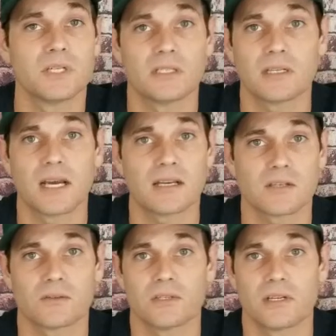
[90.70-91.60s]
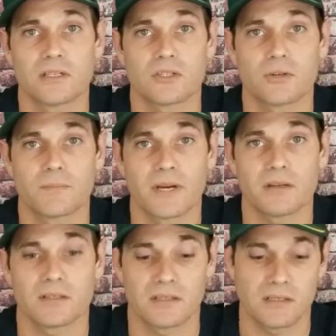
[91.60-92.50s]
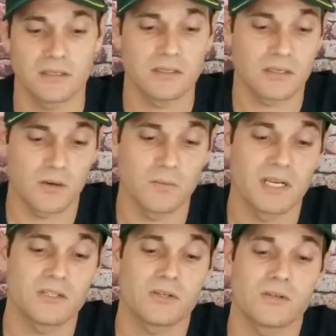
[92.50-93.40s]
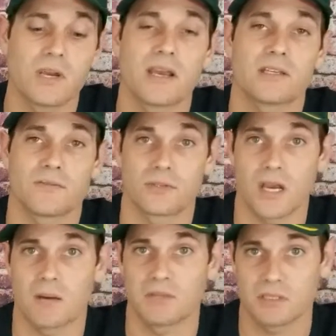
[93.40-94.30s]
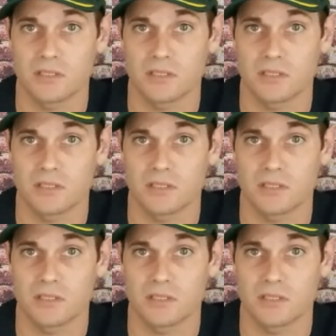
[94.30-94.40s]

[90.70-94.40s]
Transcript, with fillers: money guys on your next trip out to sea. So make sure you ask for Thomas